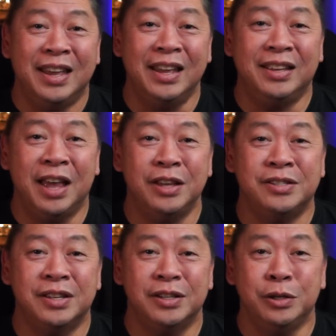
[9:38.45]
In
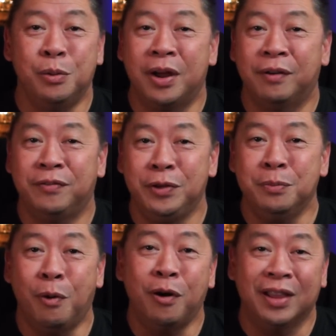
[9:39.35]
case you want a few
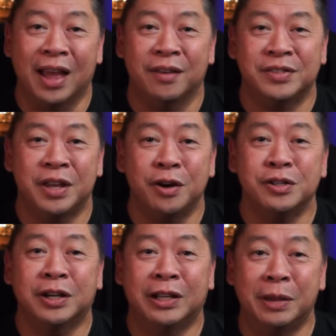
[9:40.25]
more laughs,
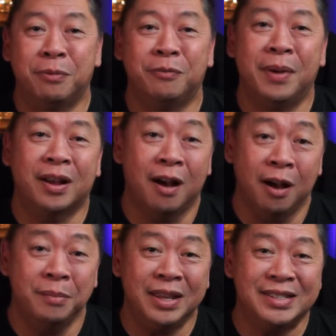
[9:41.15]
here's a clip of my
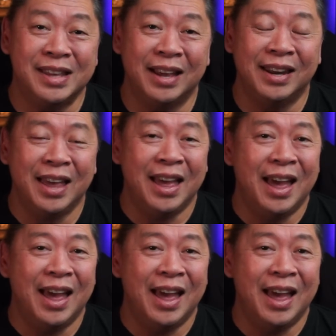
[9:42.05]
comedy set.